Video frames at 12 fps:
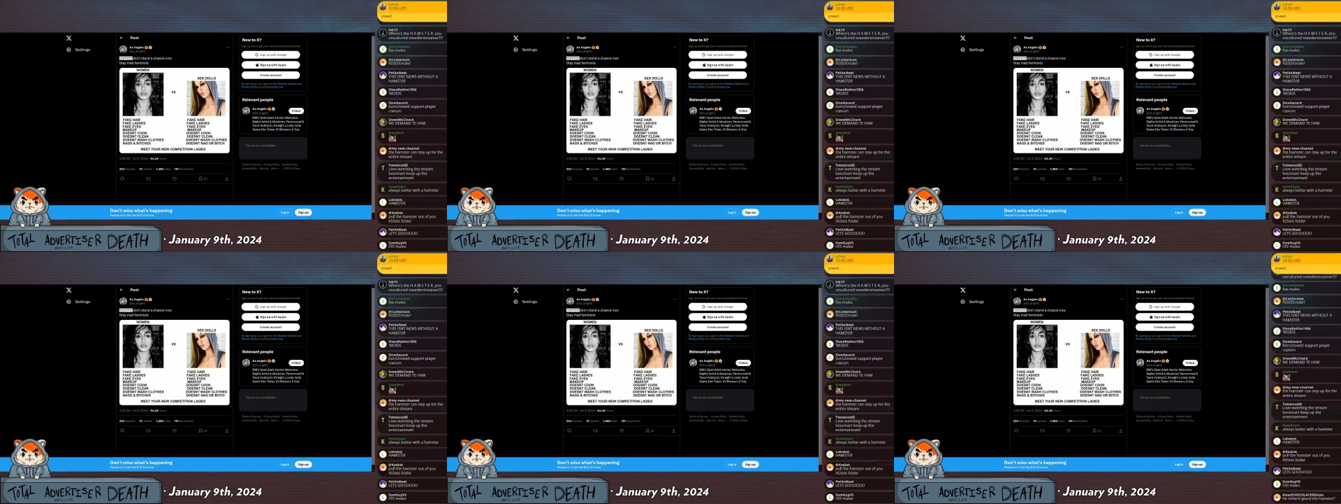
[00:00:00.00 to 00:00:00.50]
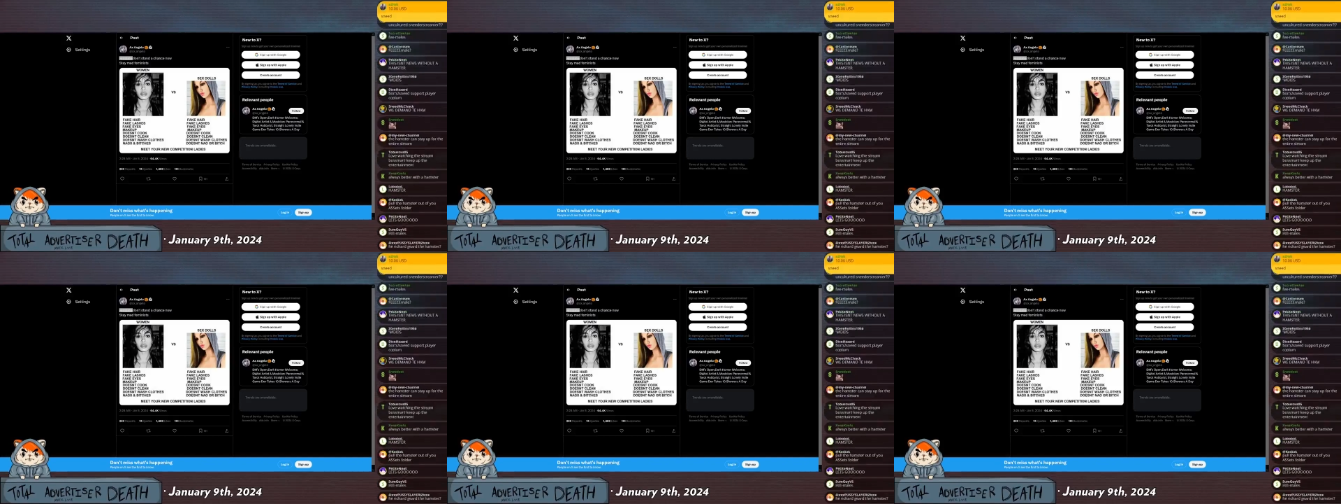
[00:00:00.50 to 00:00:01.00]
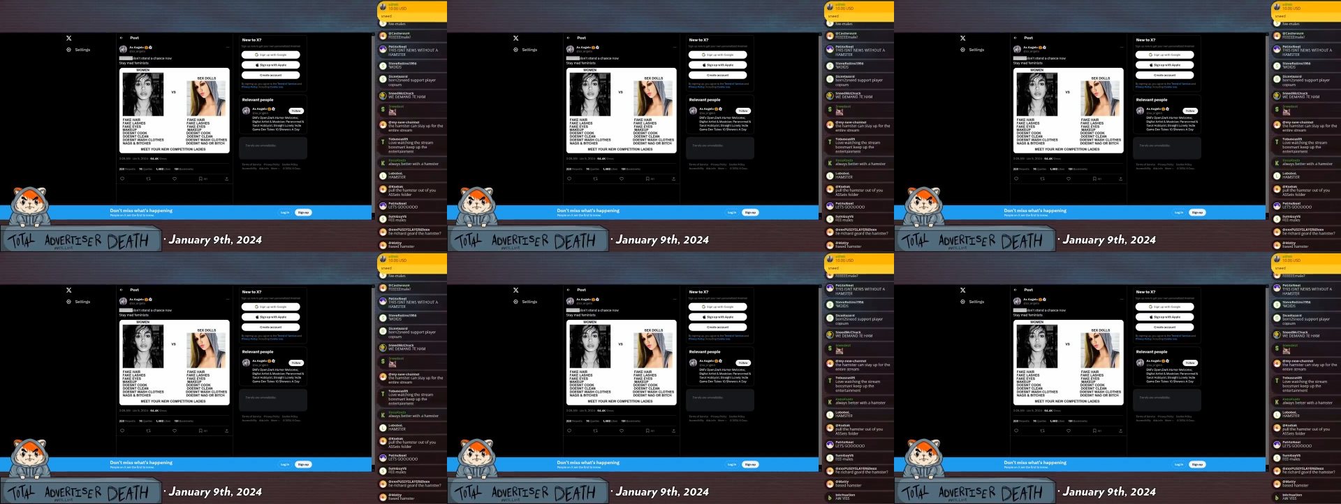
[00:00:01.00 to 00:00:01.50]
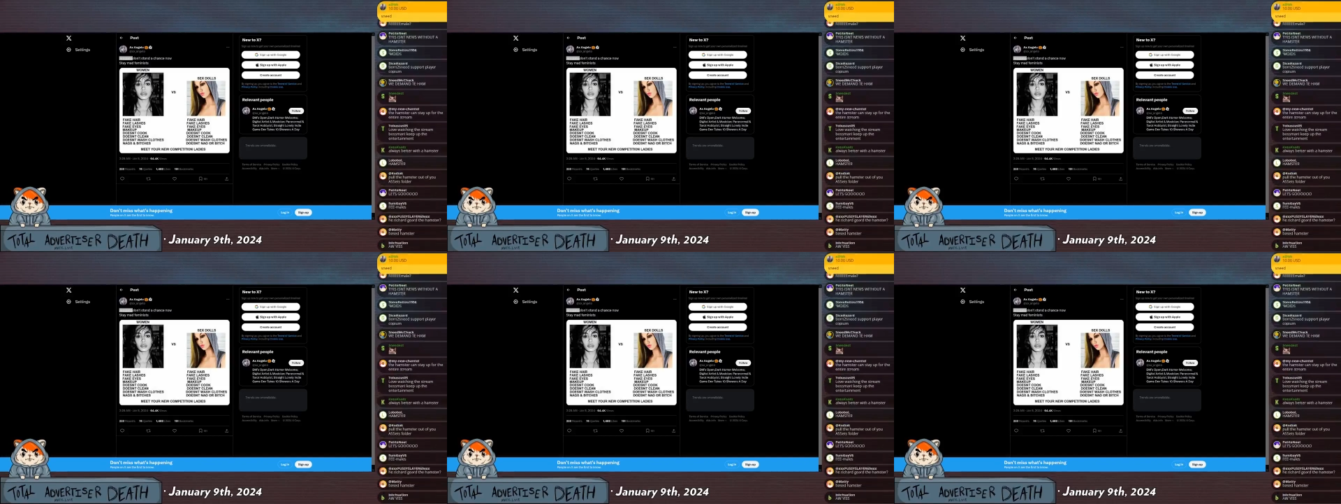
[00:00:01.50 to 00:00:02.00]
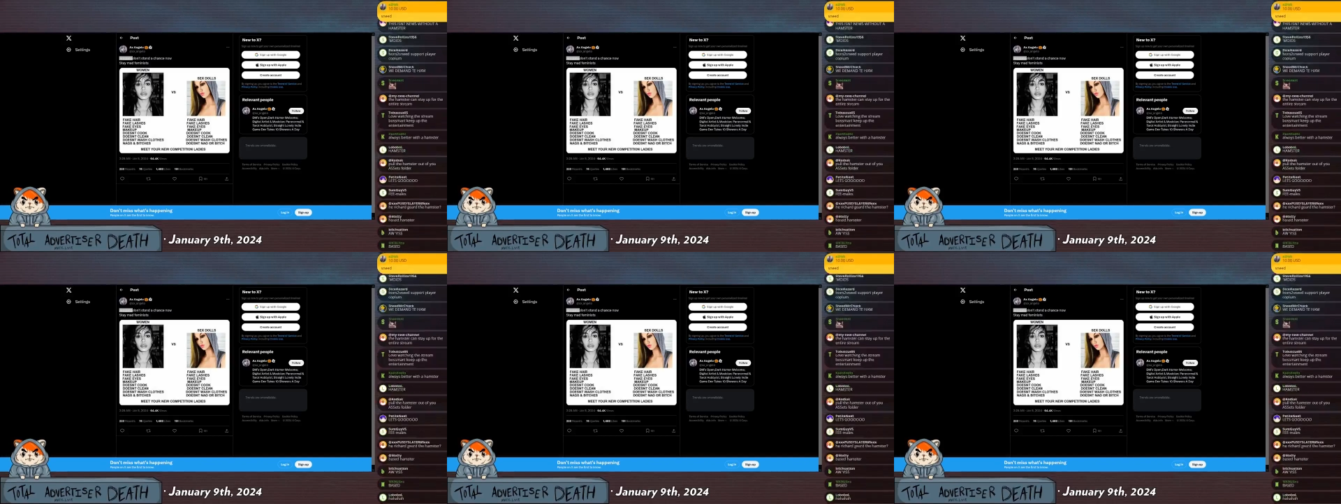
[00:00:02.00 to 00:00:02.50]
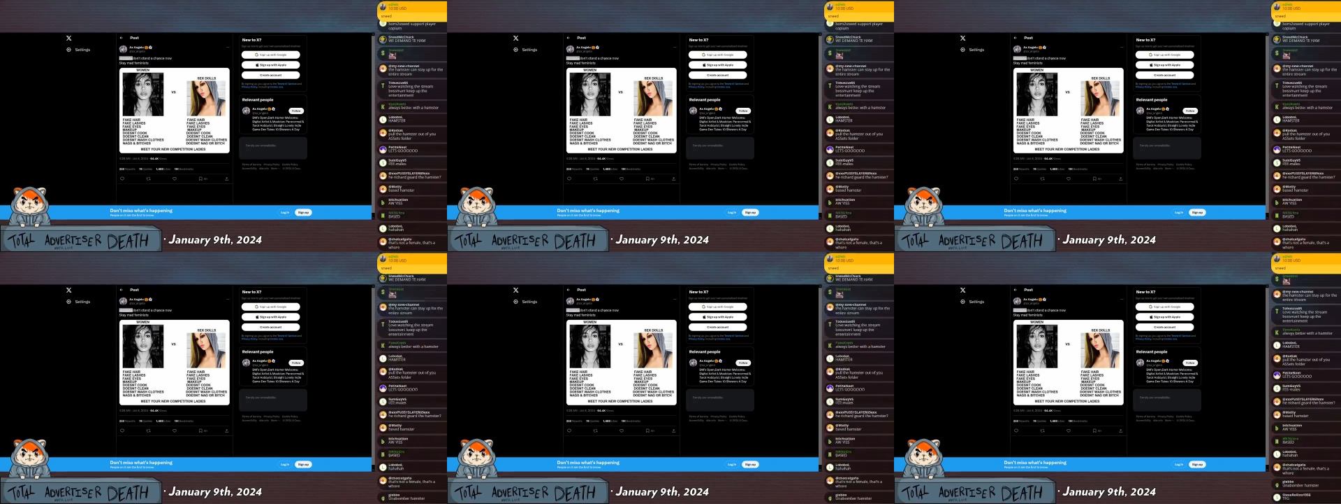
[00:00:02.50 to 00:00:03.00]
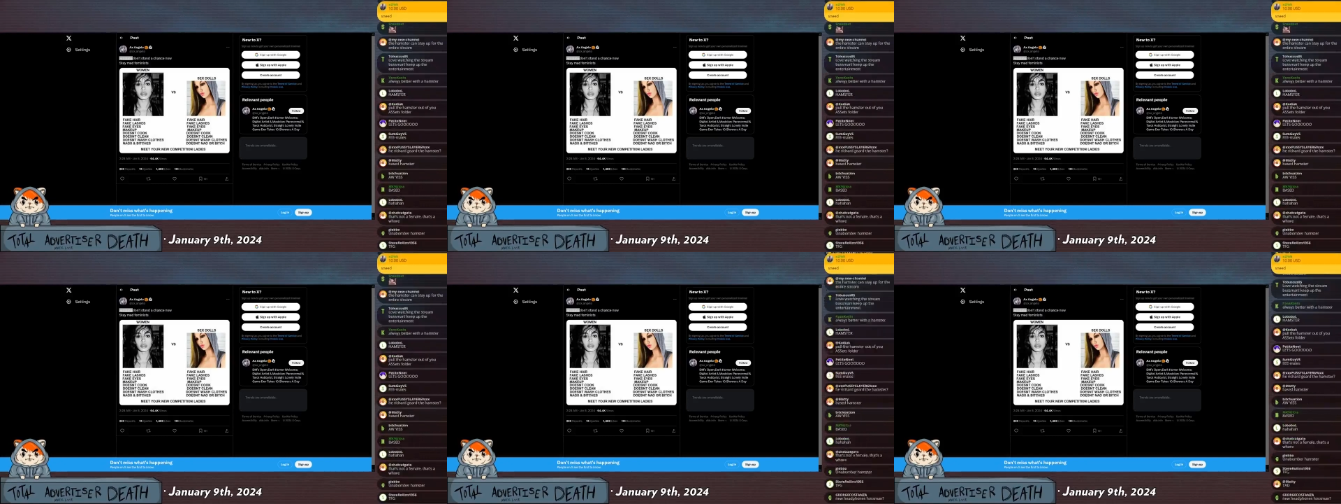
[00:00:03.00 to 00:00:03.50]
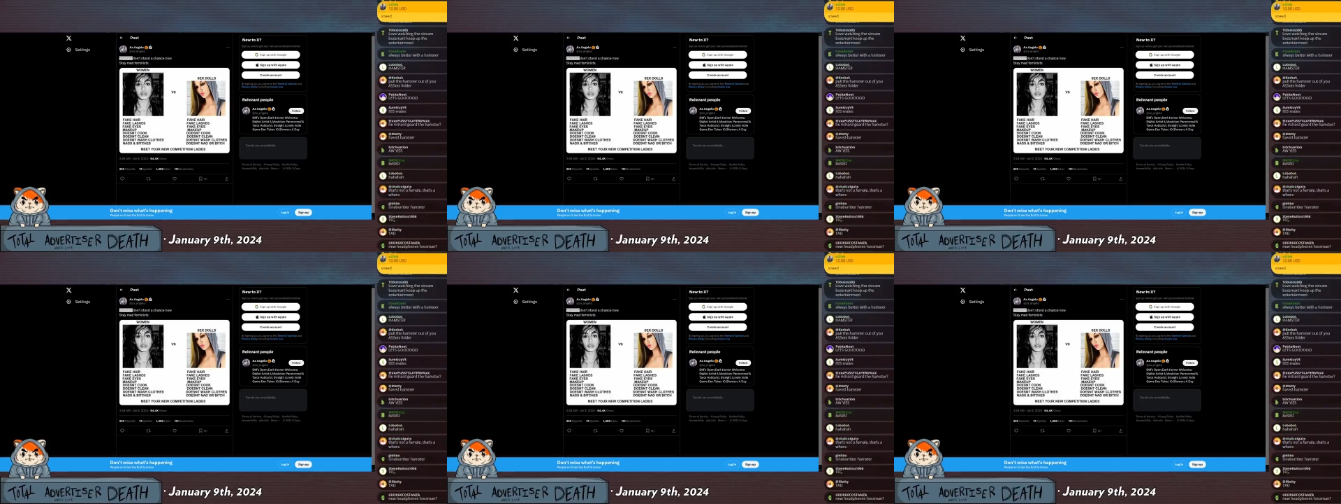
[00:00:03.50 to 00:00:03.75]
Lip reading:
[unreadable: no face in view]